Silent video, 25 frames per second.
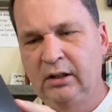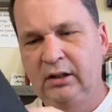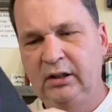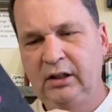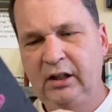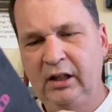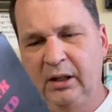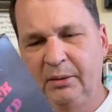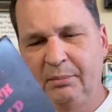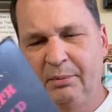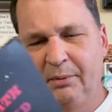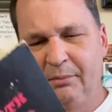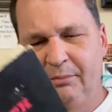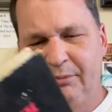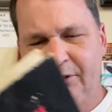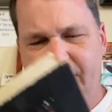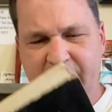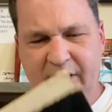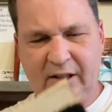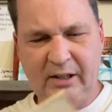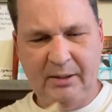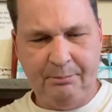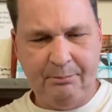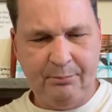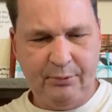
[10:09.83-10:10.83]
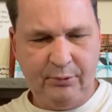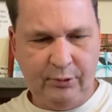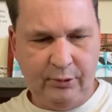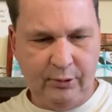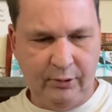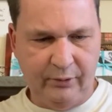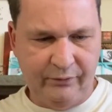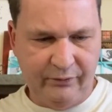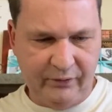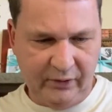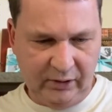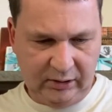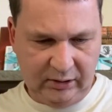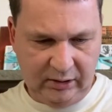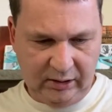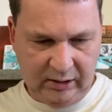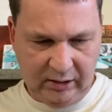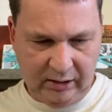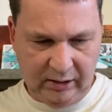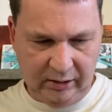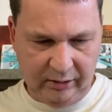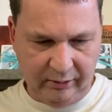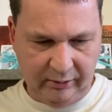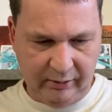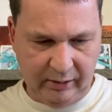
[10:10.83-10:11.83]
The album's not perfect
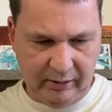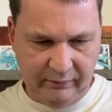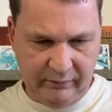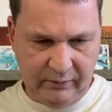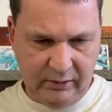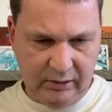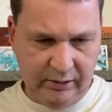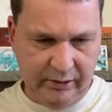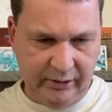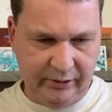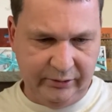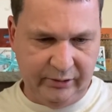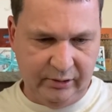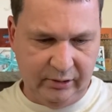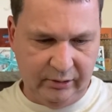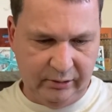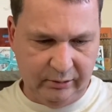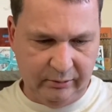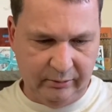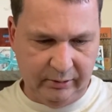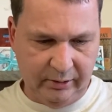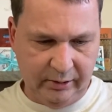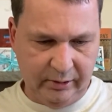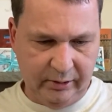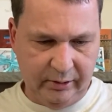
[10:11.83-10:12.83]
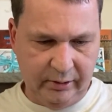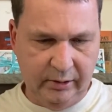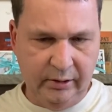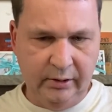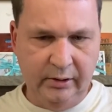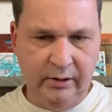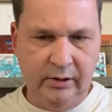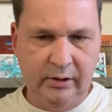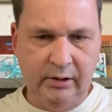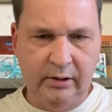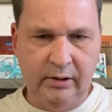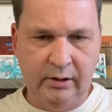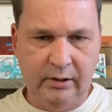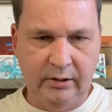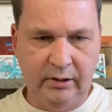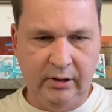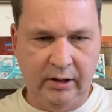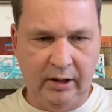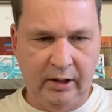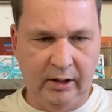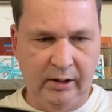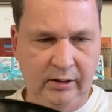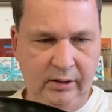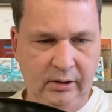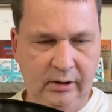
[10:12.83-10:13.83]
either. I haven't listened to it
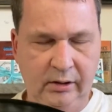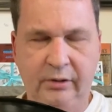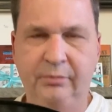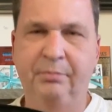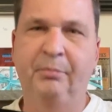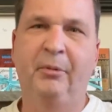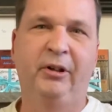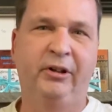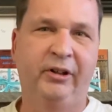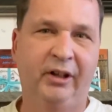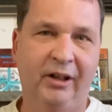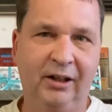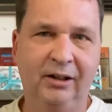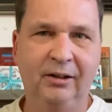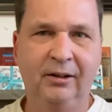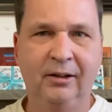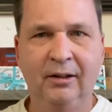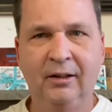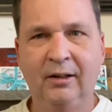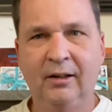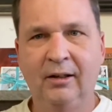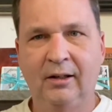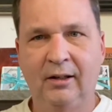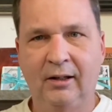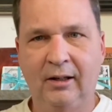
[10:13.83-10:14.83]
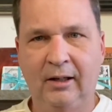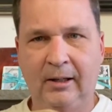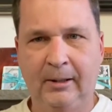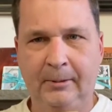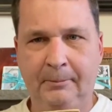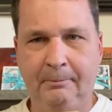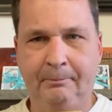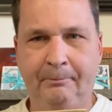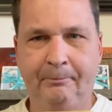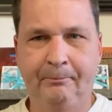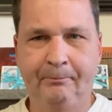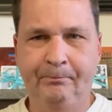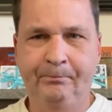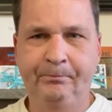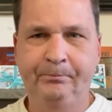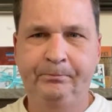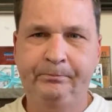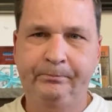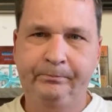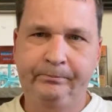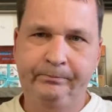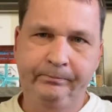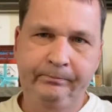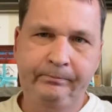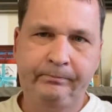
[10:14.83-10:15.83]
yet. It's Monday. Um,
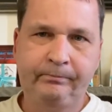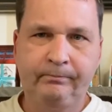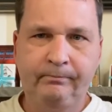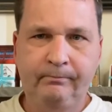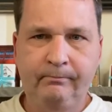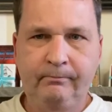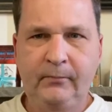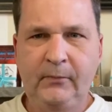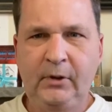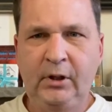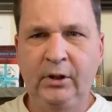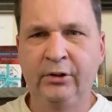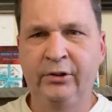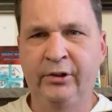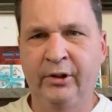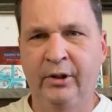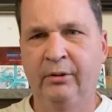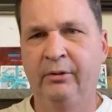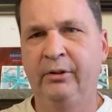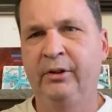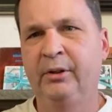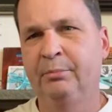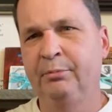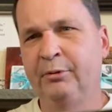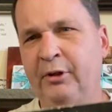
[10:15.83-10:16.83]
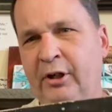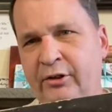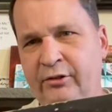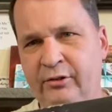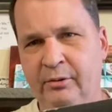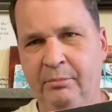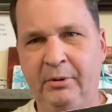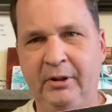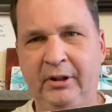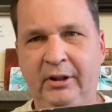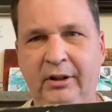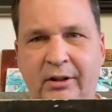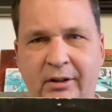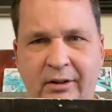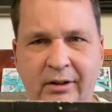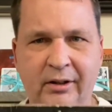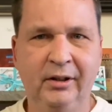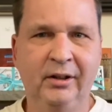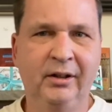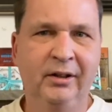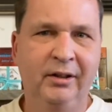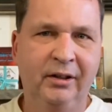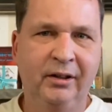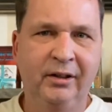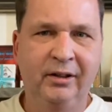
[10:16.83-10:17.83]
so the price will be
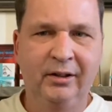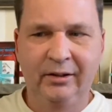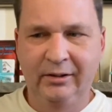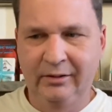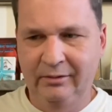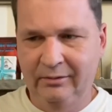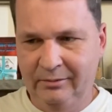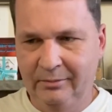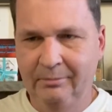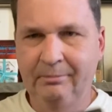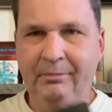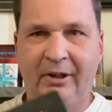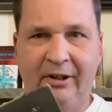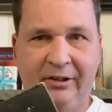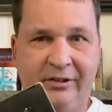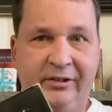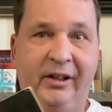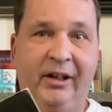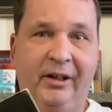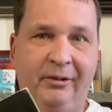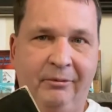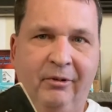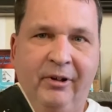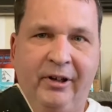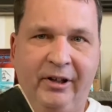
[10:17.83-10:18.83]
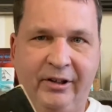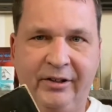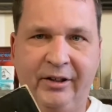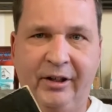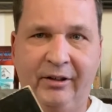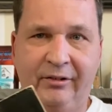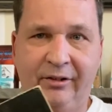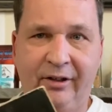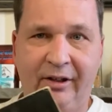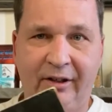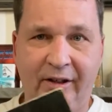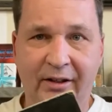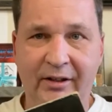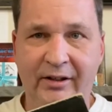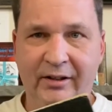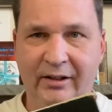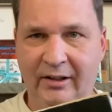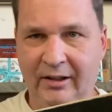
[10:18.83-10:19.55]
based on what it sounds like.